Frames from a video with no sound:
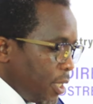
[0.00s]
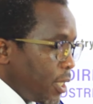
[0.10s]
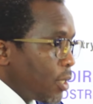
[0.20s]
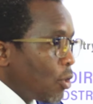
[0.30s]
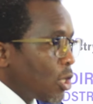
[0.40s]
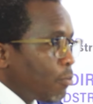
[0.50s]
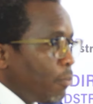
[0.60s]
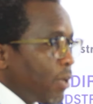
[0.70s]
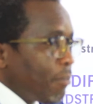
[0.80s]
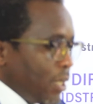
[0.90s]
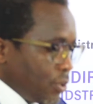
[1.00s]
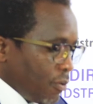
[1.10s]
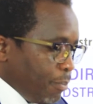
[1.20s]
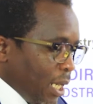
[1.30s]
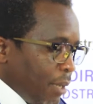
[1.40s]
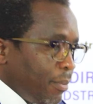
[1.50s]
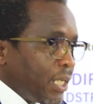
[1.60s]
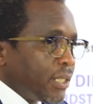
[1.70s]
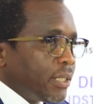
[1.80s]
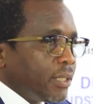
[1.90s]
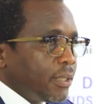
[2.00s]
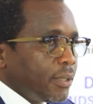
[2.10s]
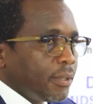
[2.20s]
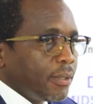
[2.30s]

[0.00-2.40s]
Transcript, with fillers: the Honorable Members of Parliament,